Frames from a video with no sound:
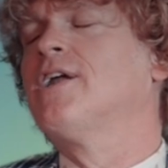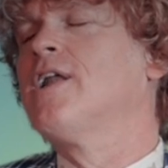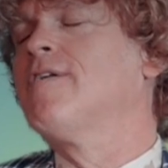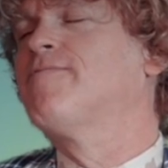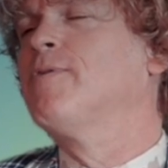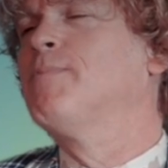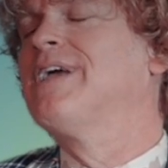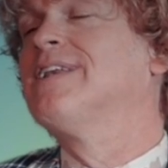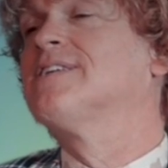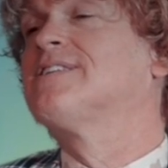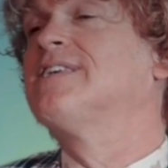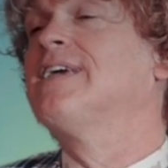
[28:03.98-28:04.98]
enough you
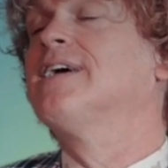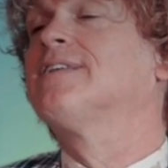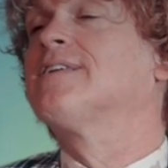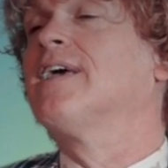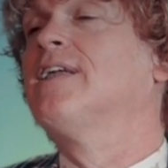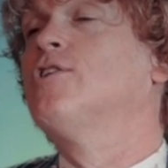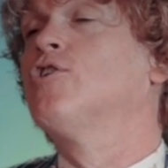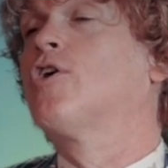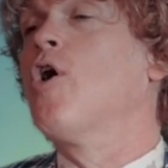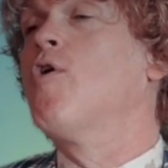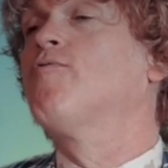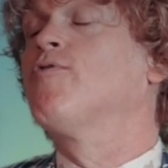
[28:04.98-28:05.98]
begin to see it and you
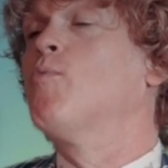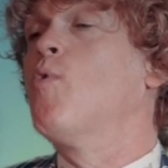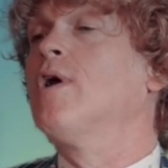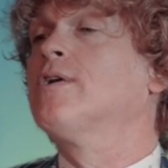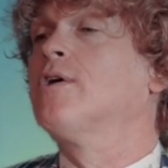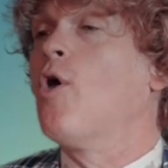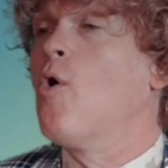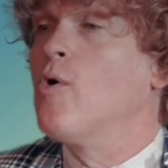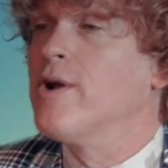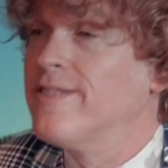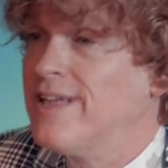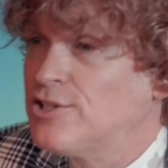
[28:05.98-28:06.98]
go from one
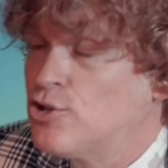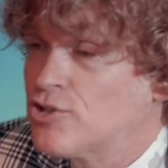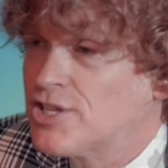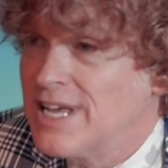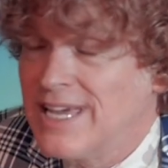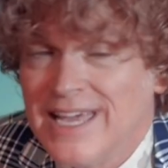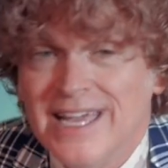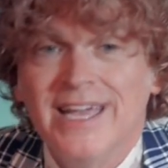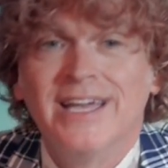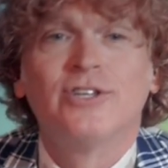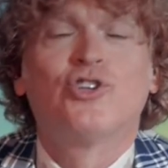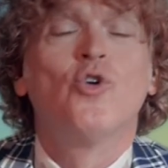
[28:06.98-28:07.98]
glory that you
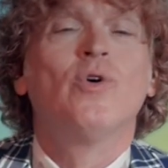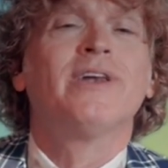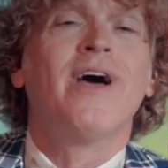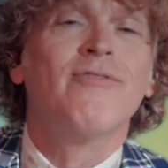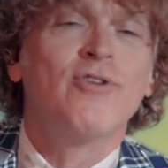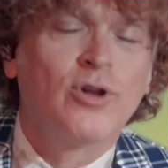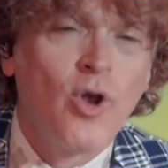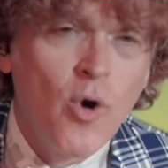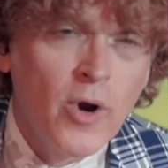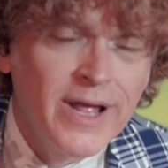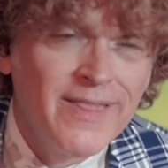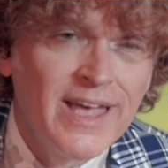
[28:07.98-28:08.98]
see to another
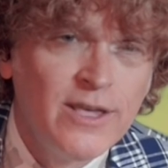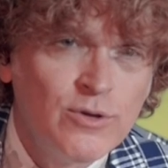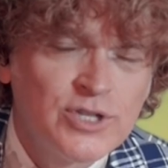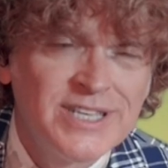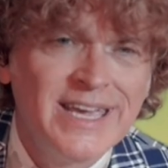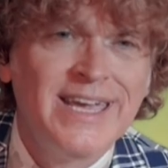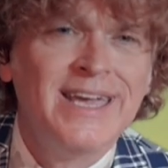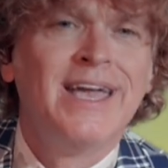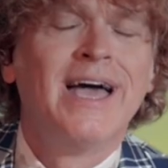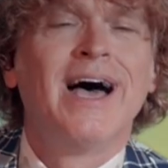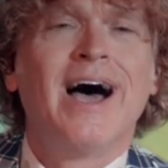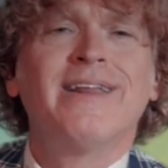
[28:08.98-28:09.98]
glory that you see
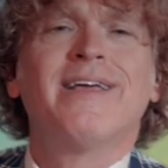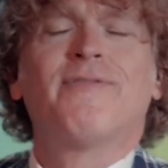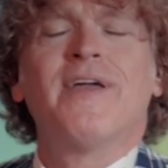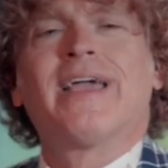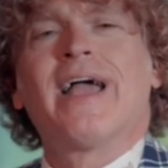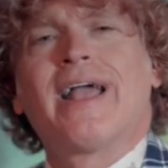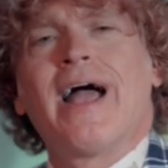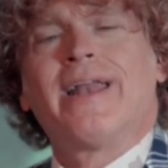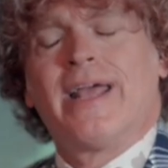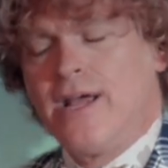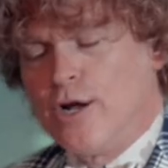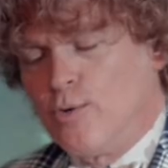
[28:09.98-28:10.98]
how do you think I got
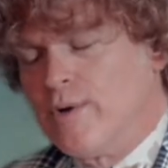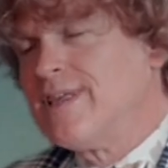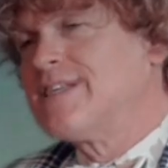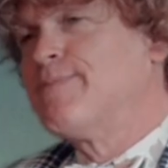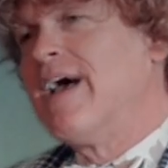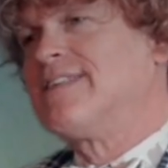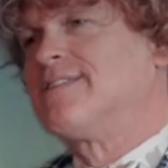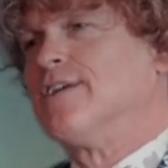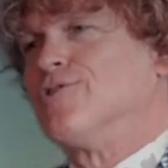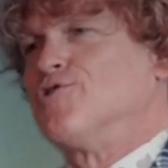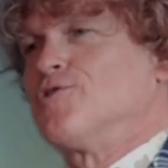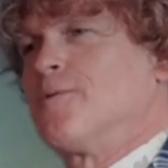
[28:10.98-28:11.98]
here with this
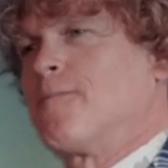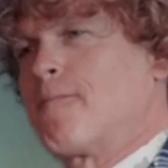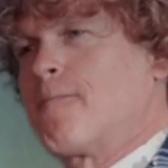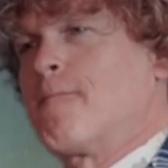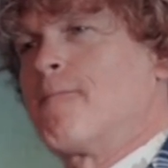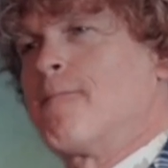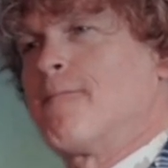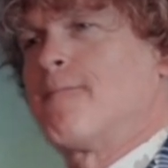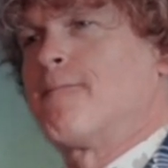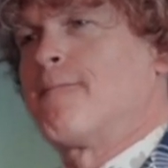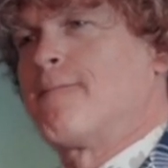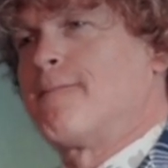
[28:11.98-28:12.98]
message
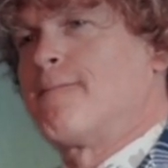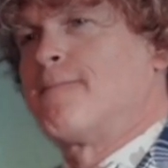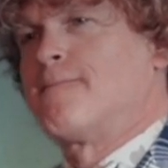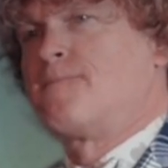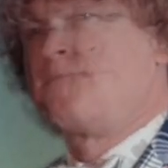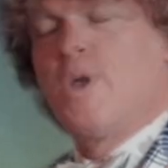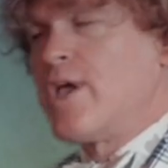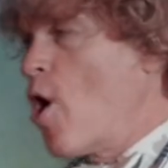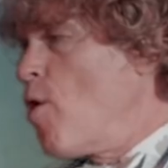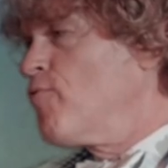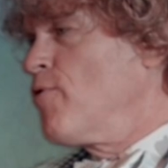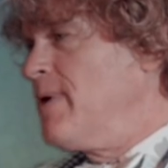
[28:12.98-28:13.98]
we
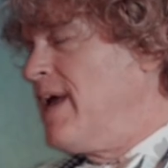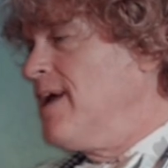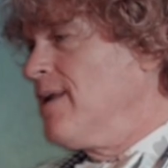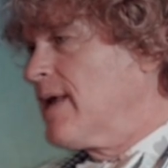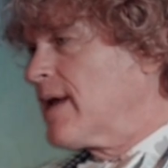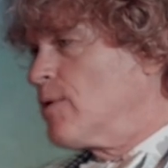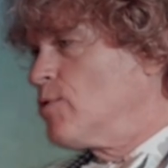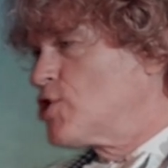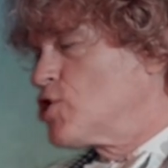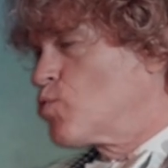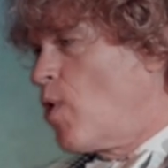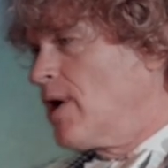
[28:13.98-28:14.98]
go from healing which
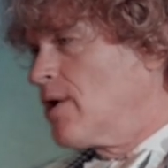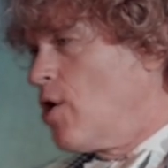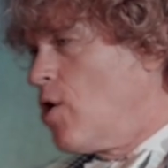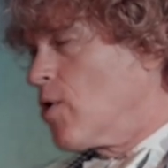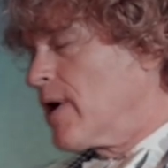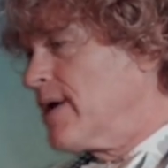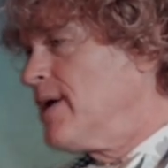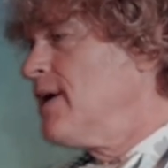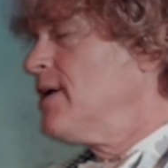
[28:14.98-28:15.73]
is one glory